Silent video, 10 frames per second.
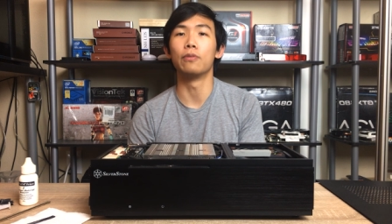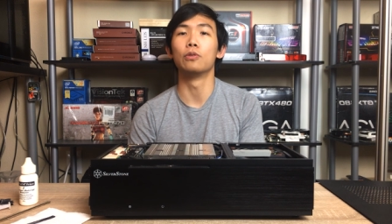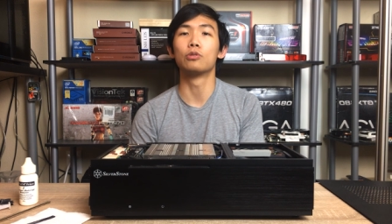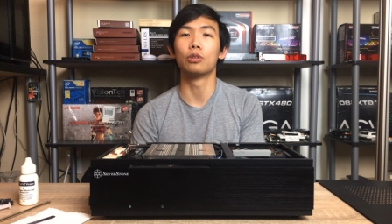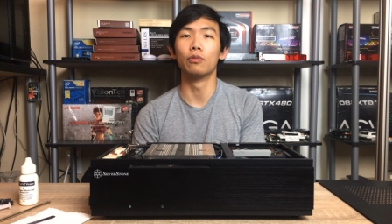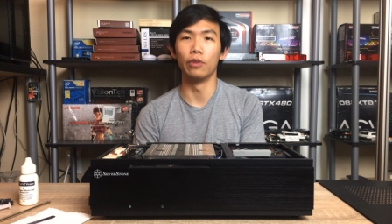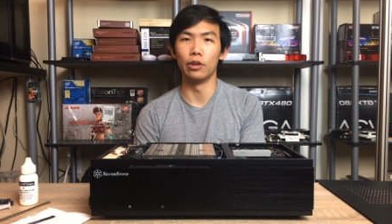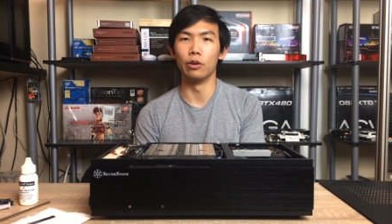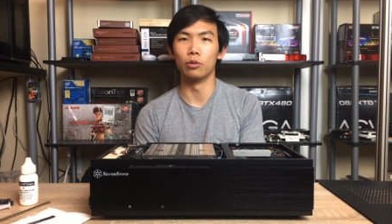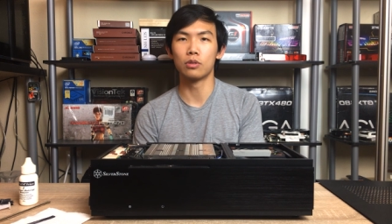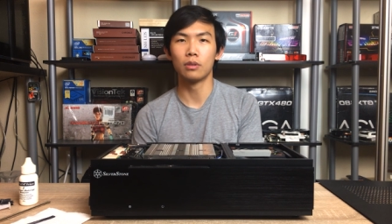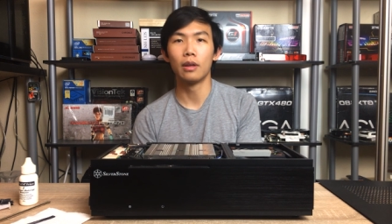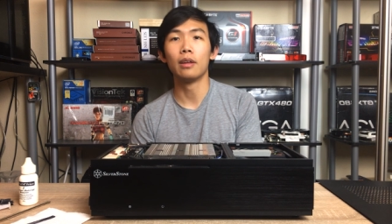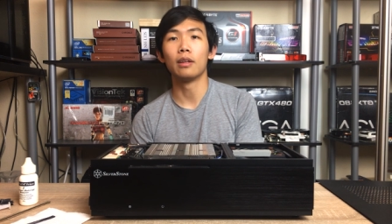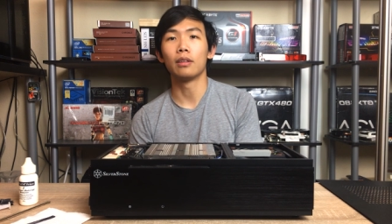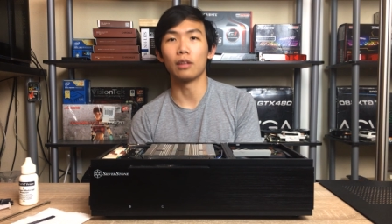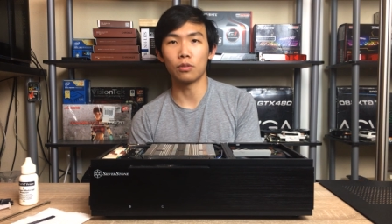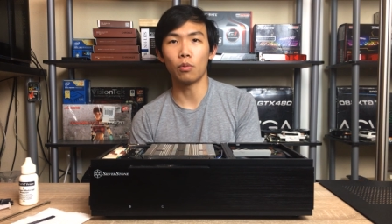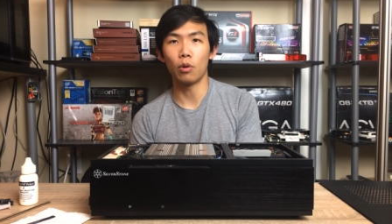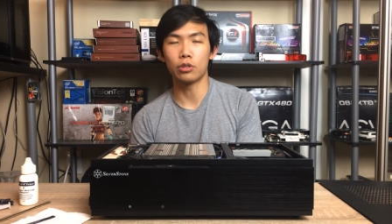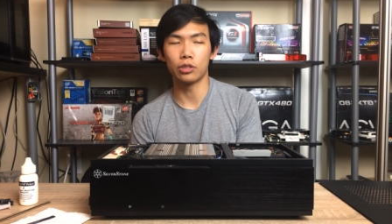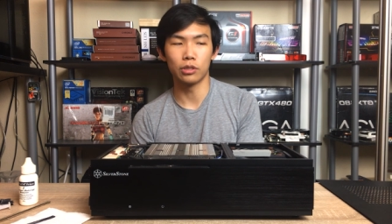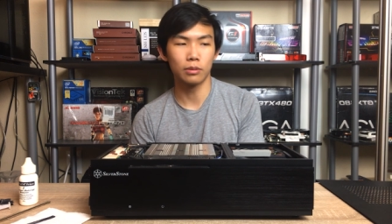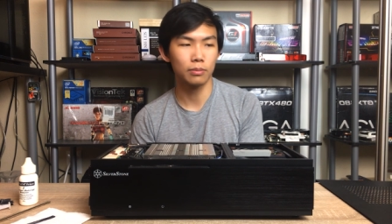future videos. Thanks for watching.